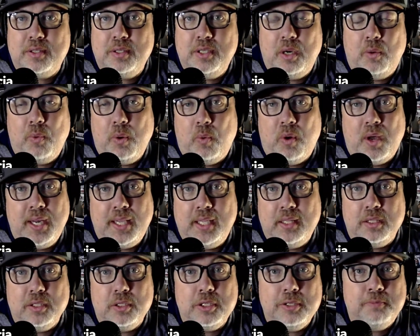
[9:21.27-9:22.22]
We want to
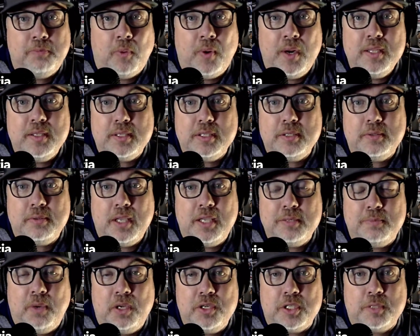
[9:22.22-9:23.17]
get the 2 points
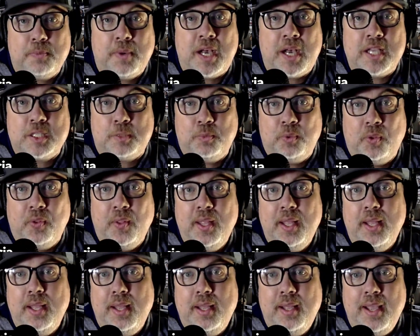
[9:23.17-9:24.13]
as much as possible
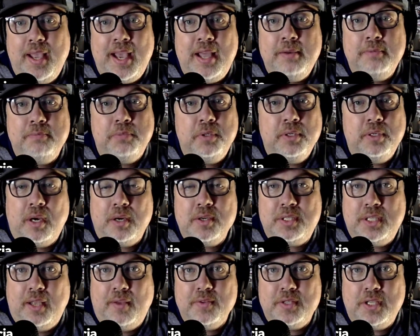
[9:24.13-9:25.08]
and put
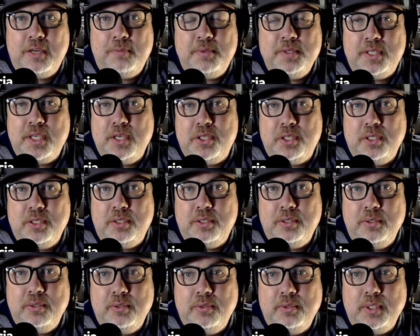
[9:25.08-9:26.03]
ourselves in a position
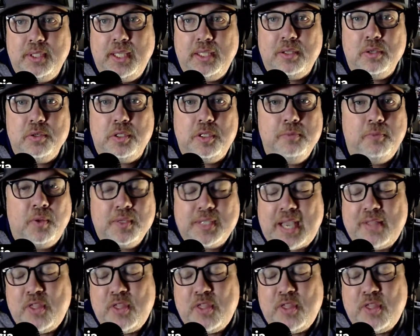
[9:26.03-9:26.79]
to get those 2 points.